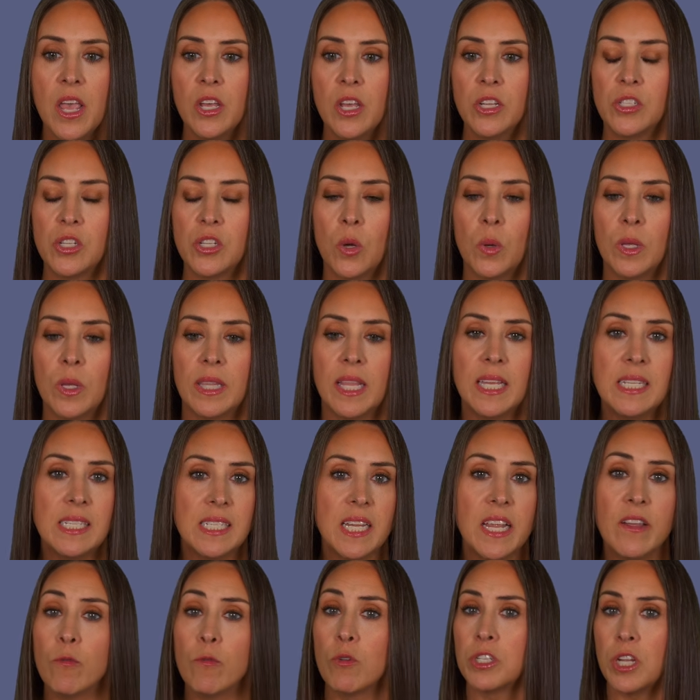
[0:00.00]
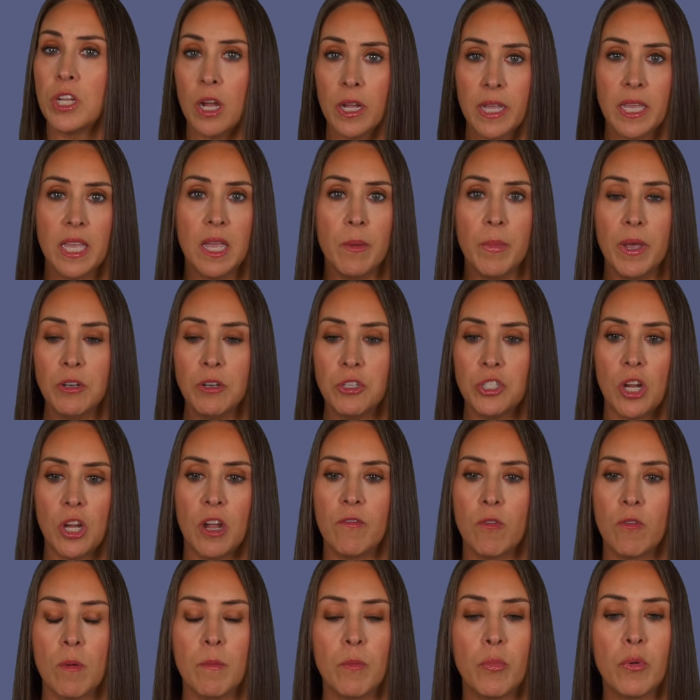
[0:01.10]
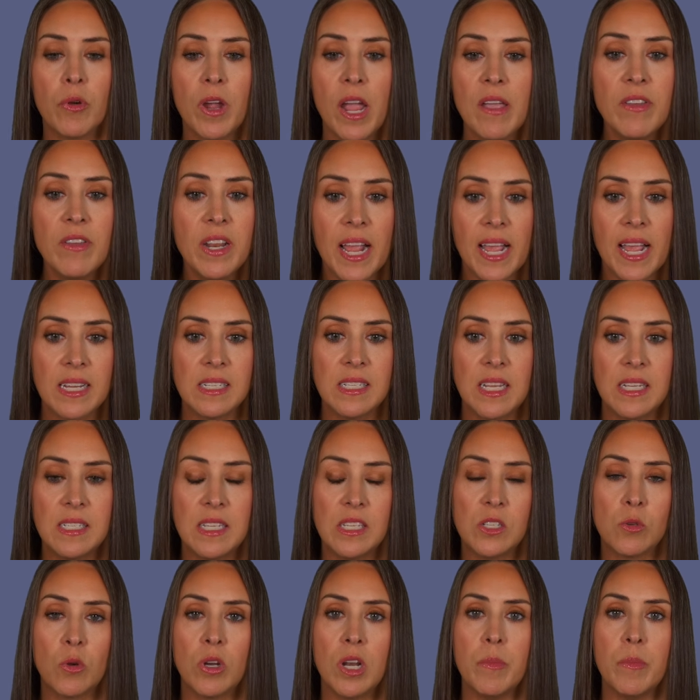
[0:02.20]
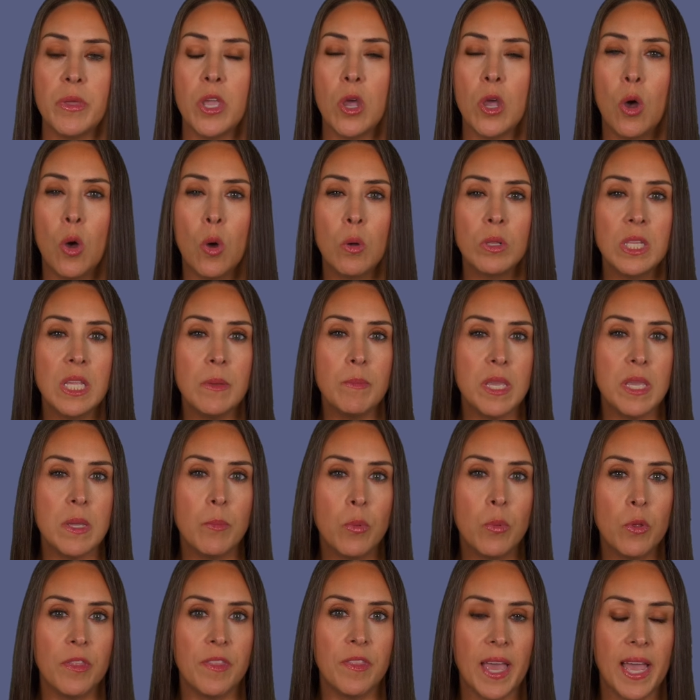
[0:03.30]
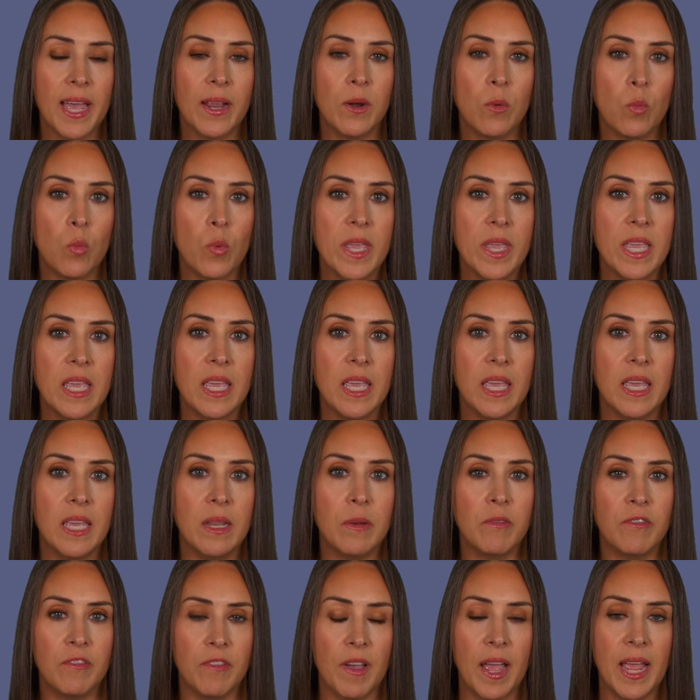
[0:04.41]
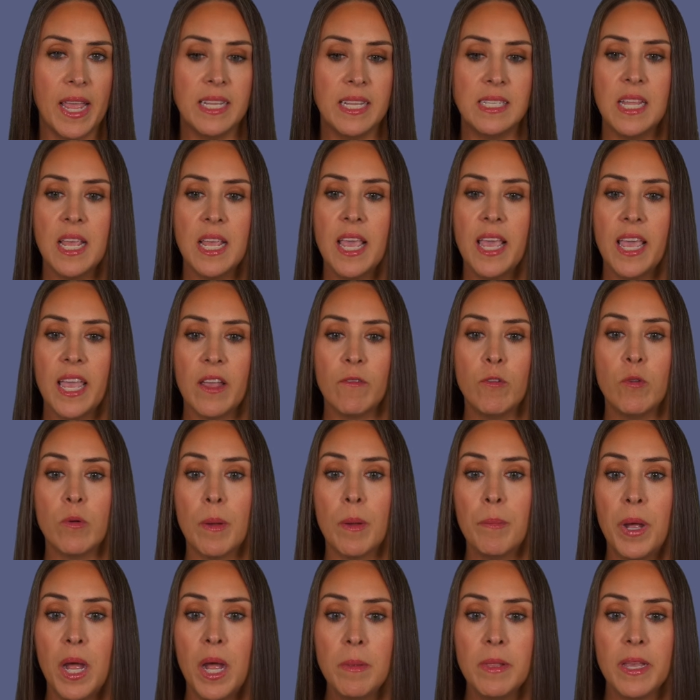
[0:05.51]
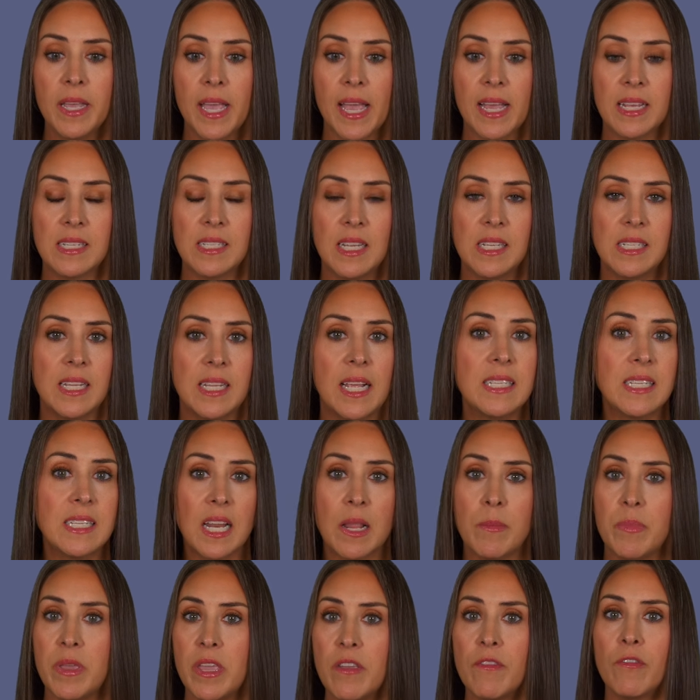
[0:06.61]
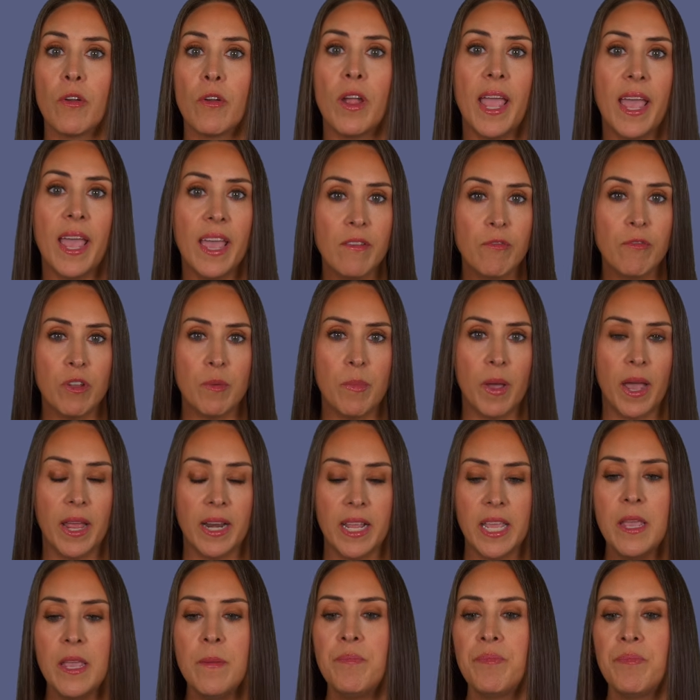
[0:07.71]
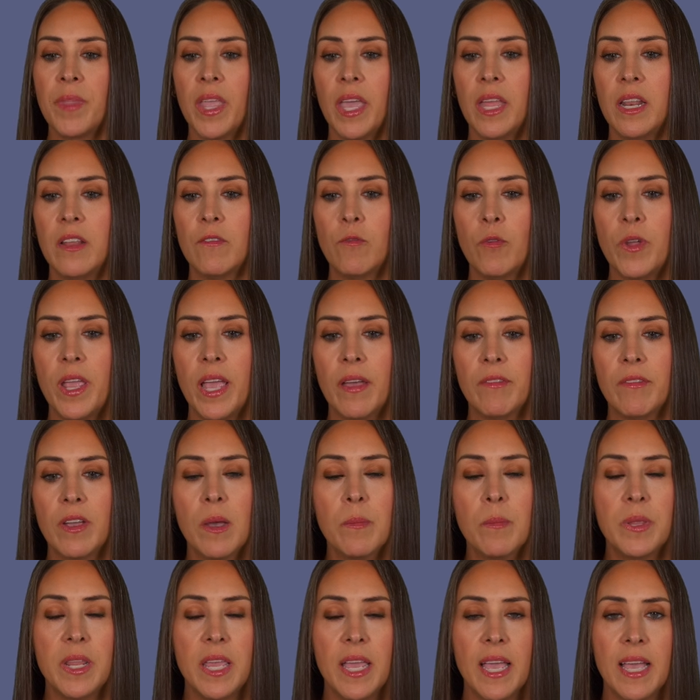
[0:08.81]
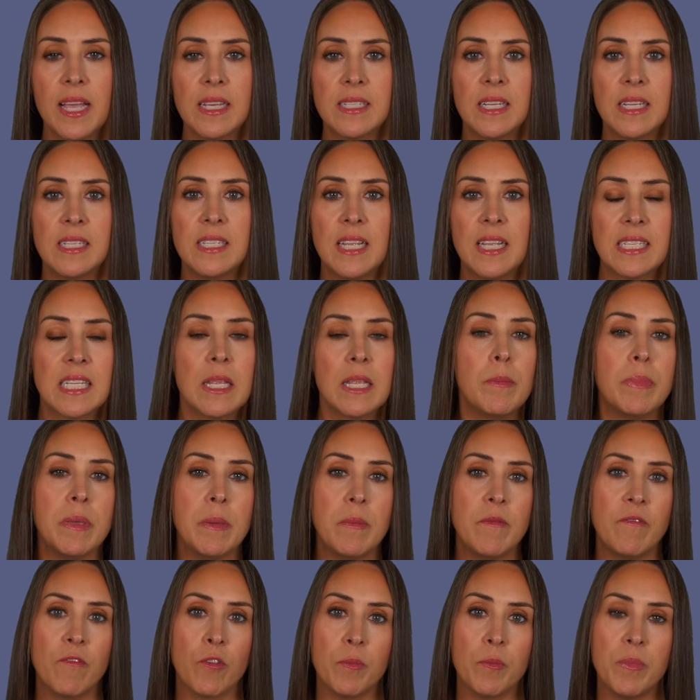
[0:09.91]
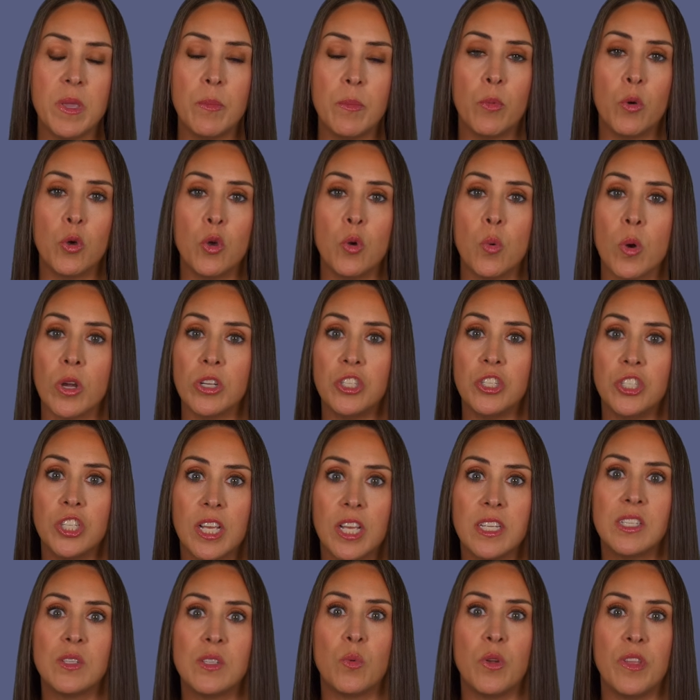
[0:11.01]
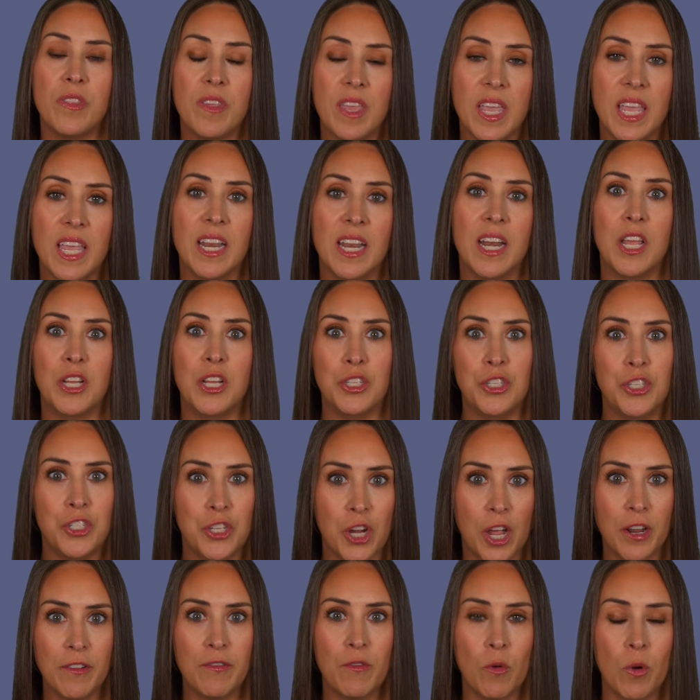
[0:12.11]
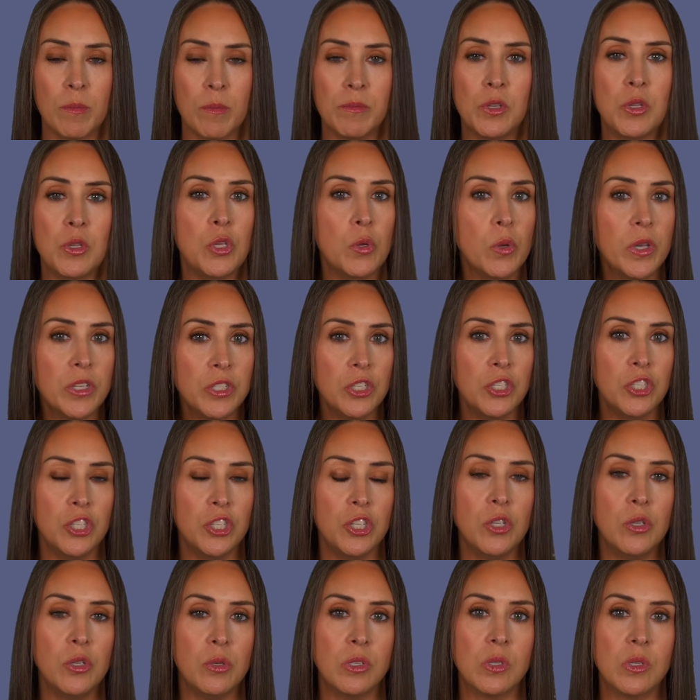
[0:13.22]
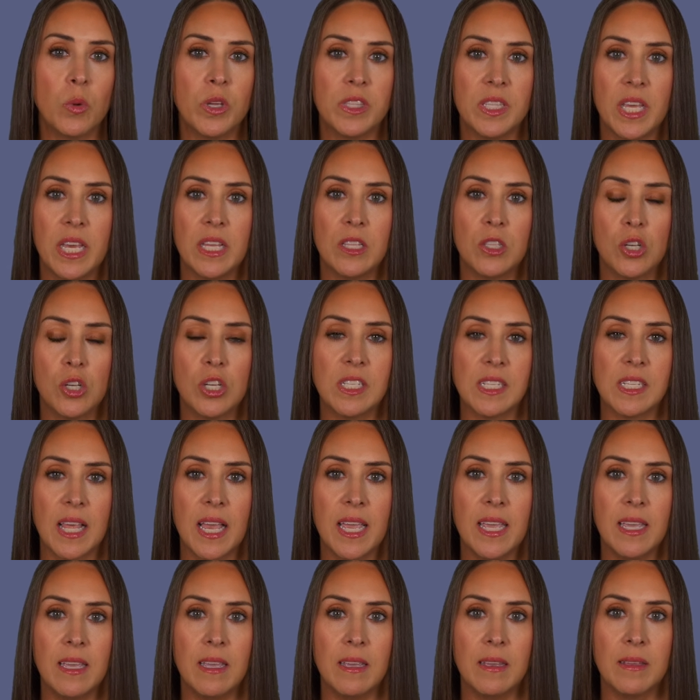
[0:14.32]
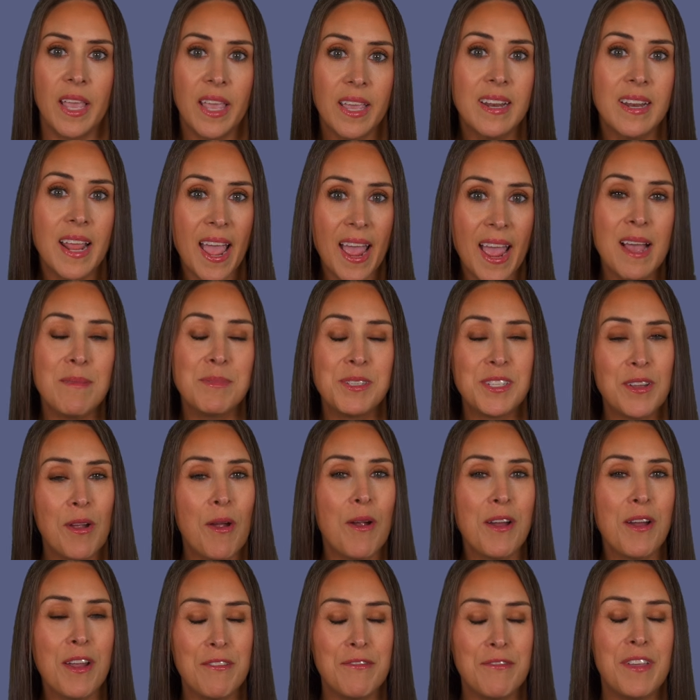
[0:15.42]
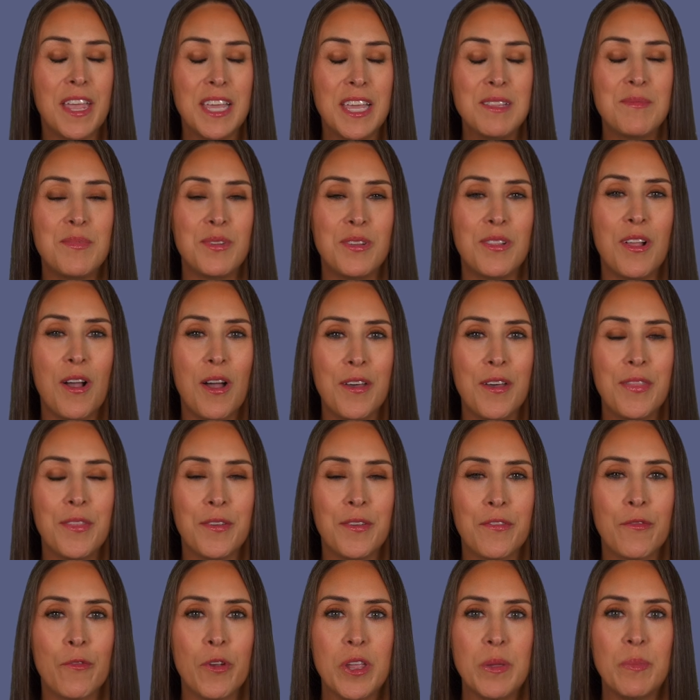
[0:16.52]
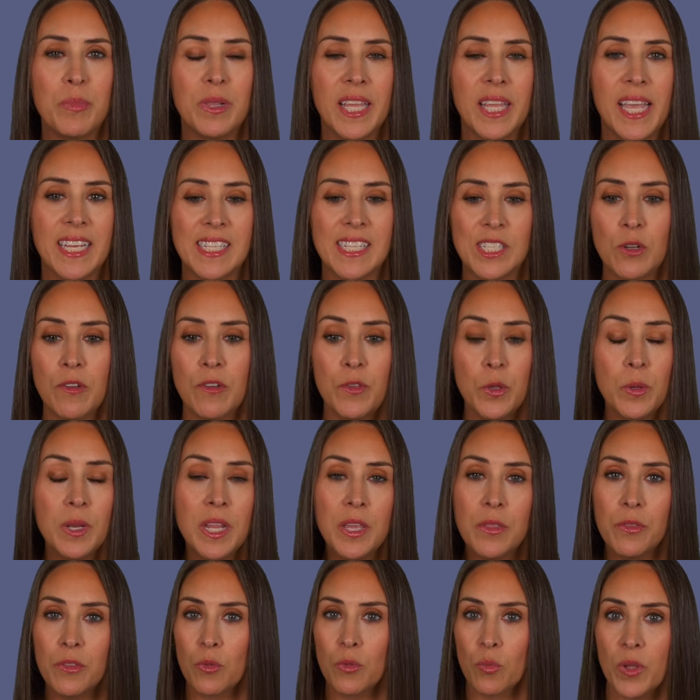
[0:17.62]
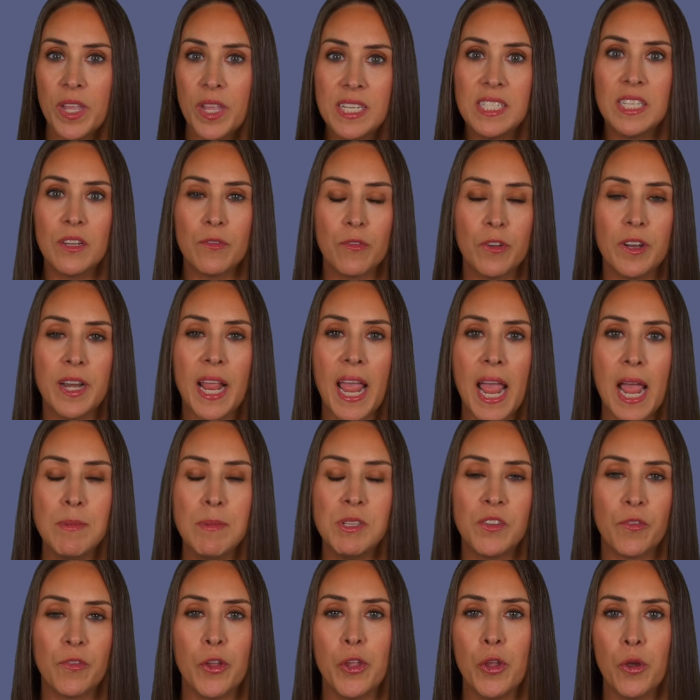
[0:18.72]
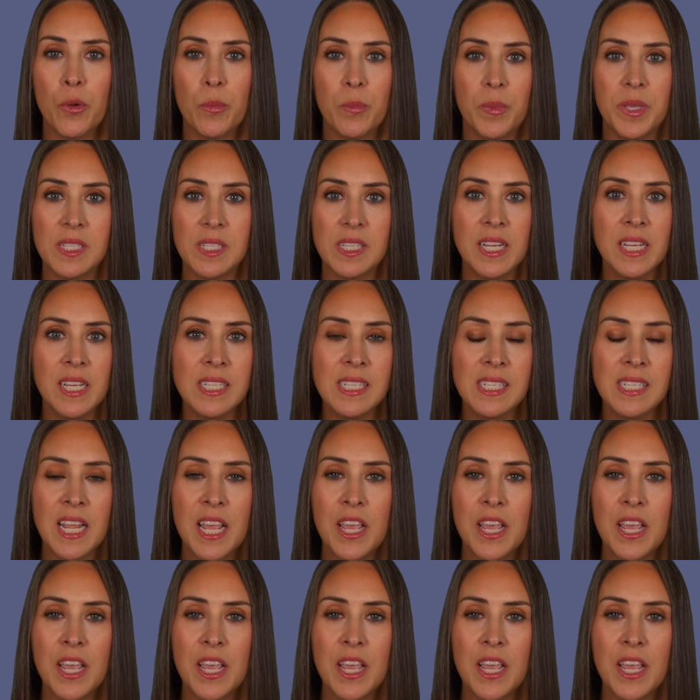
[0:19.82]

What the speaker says: So let's say if we're talking about Jotform, private access is going to be only people that we invite. If we want public access, that's going to be for everybody. And if we have company access, that's going to be for people who are just within Jotform. So you get to choose what that looks like. And apps are available on the free plan. So if you need 3 different apps for your business,